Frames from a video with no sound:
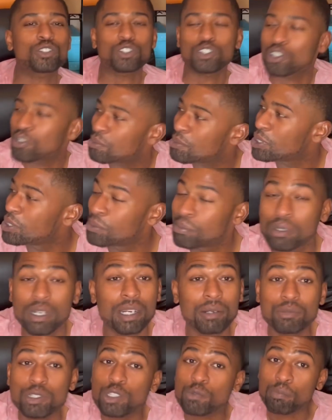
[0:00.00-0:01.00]
no more, bro.
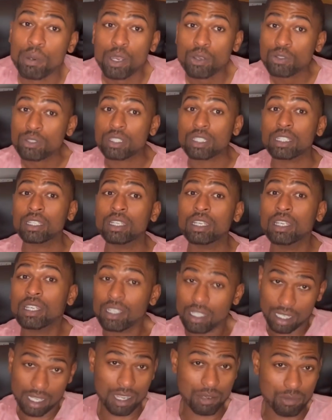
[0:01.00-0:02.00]
I'm just posting,
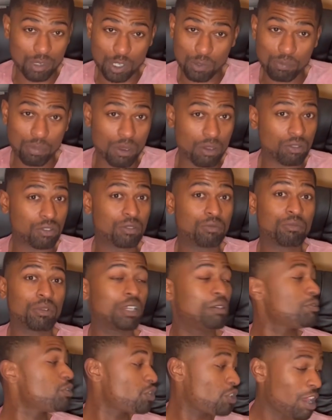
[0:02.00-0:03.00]
bro. I'm just
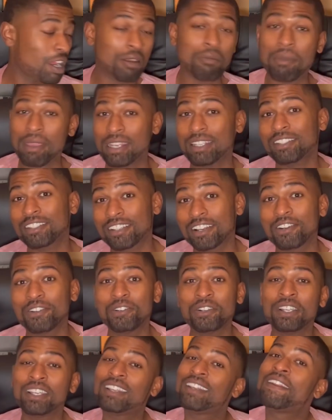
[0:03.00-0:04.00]
trying to make
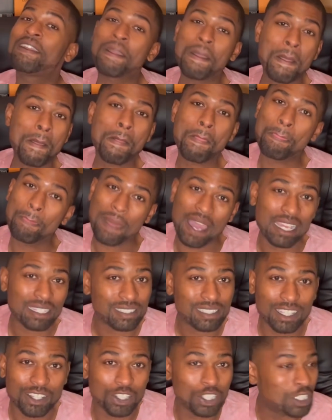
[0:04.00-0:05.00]
sure I
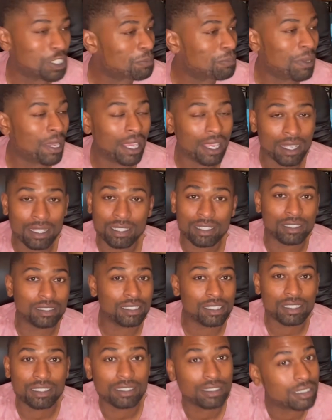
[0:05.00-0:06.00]
stay on this page because
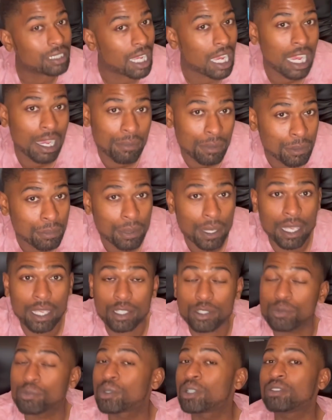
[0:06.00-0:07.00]
this is just a hobby page,
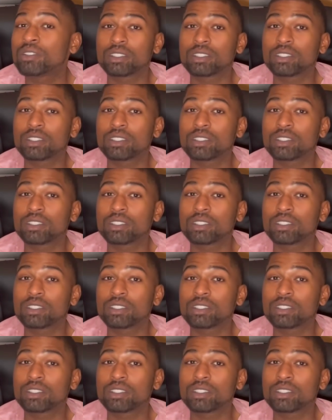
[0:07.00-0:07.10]
bro.